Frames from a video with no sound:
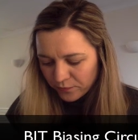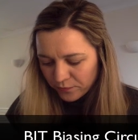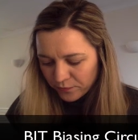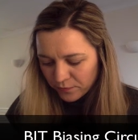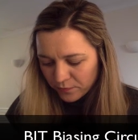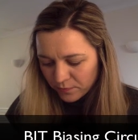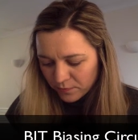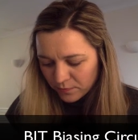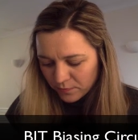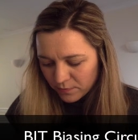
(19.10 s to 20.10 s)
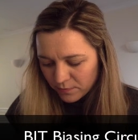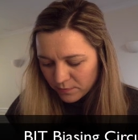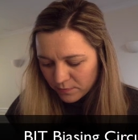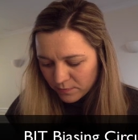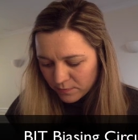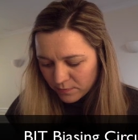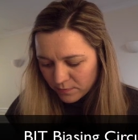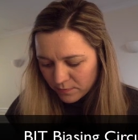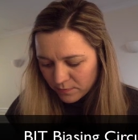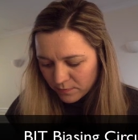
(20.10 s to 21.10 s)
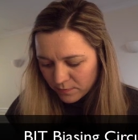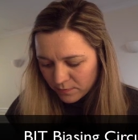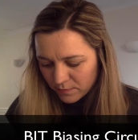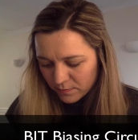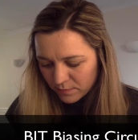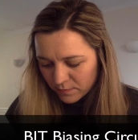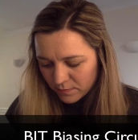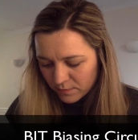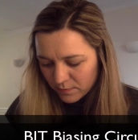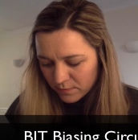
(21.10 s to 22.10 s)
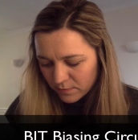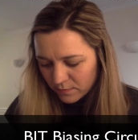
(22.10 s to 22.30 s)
Nothing is said.